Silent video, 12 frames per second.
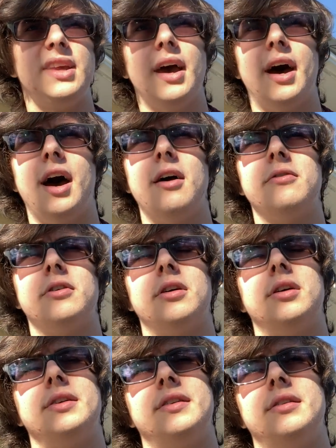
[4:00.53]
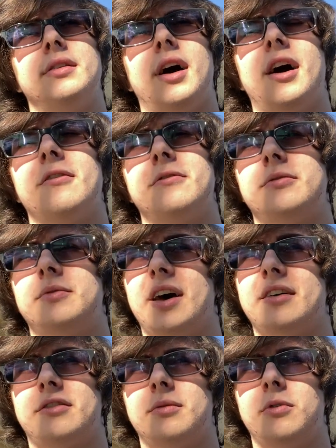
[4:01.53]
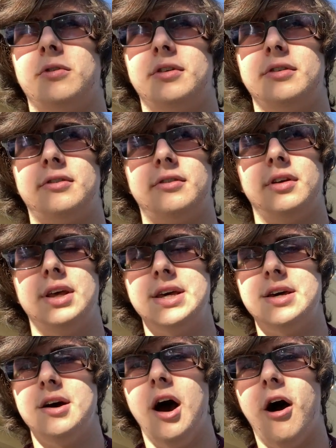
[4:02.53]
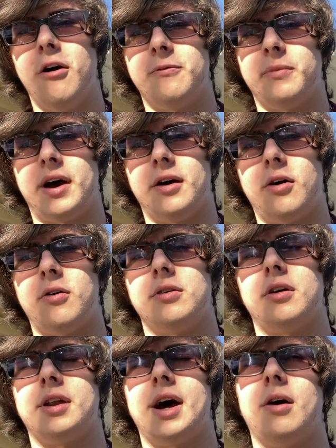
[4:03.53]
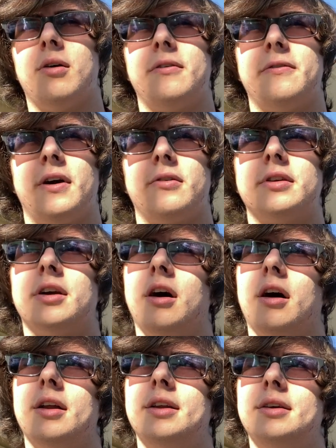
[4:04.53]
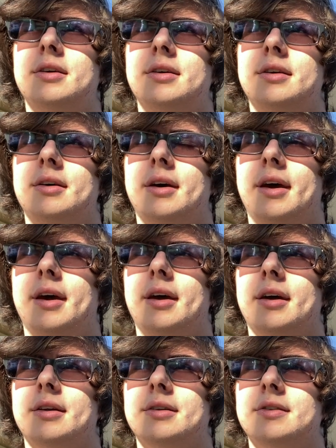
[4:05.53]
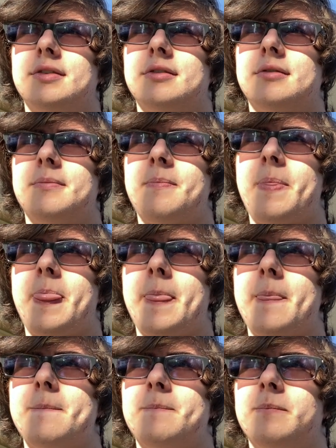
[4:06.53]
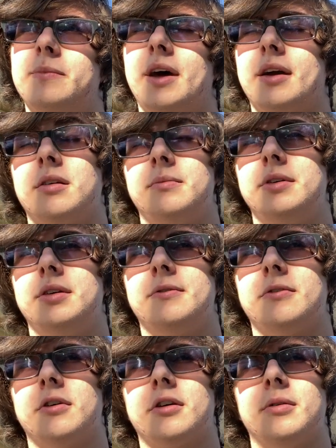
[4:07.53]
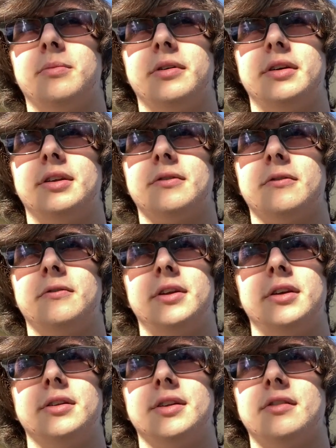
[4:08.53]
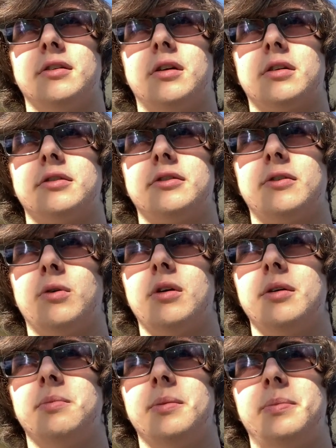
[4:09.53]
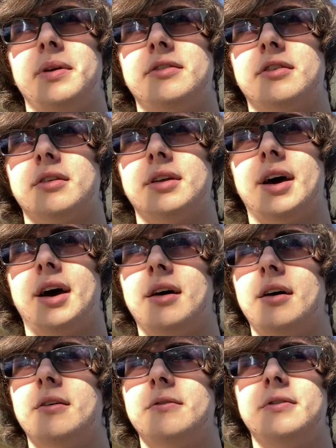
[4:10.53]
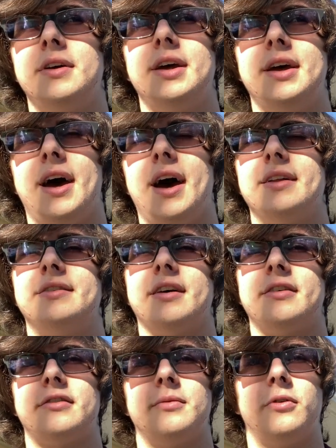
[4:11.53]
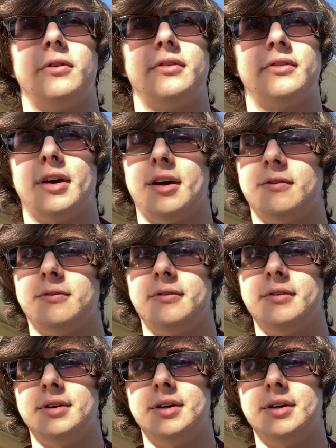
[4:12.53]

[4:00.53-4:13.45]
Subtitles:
I have testimonies of my own on how I found God, and that could be for a completely different video. That's a longer story, but basically I have had testimonies that have